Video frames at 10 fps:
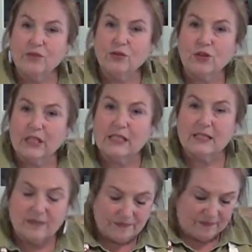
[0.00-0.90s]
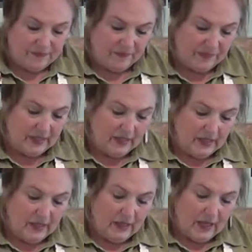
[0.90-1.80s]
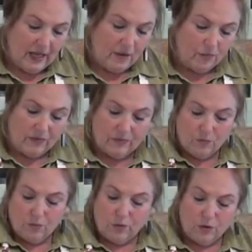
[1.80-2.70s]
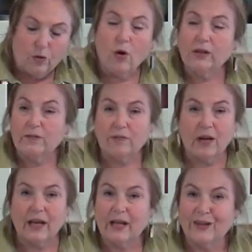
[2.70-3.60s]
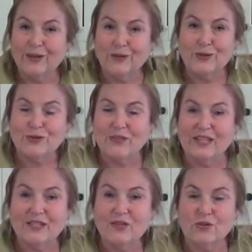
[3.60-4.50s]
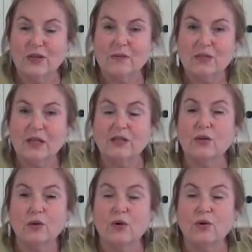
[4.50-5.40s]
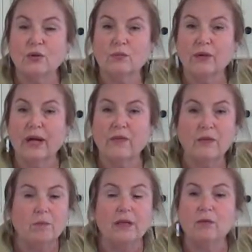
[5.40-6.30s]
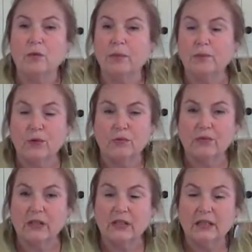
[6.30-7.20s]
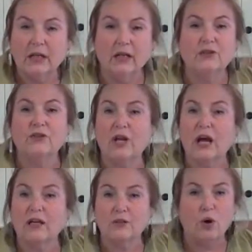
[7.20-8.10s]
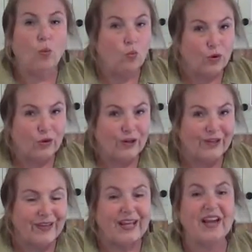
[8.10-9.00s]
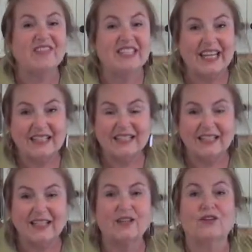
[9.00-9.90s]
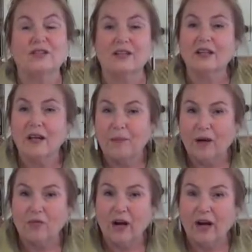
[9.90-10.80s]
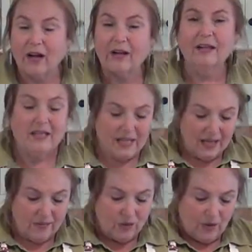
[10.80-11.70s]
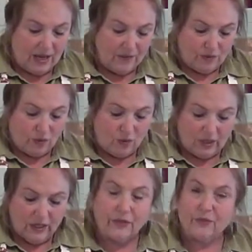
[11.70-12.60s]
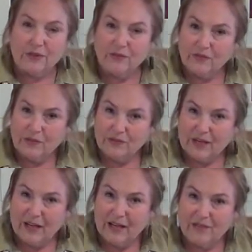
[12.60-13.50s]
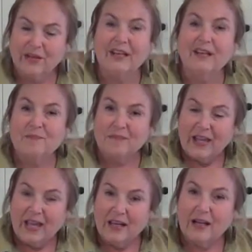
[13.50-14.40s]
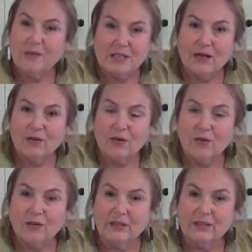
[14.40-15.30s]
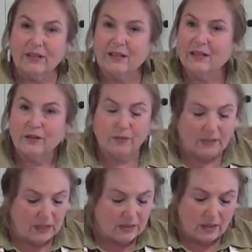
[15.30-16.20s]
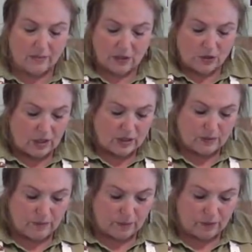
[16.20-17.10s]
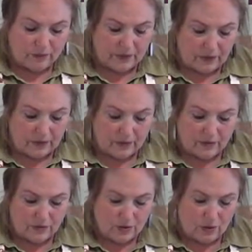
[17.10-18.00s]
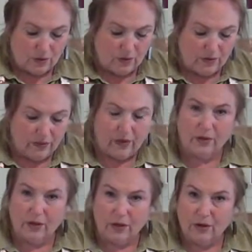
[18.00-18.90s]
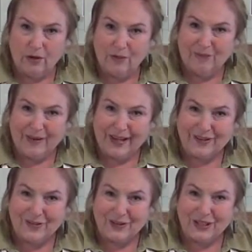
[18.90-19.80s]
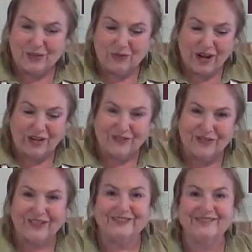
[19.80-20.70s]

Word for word: degrees. And you're only frying those pheasant strips until they're golden brown. The meat will be perfectly done. Your docket, don't worry that you have to test it or it's going to come out raw. If you have your oil at 355, and it comes out golden, your meat's going to be just perfect. So there you go, batter's ready to rock and roll.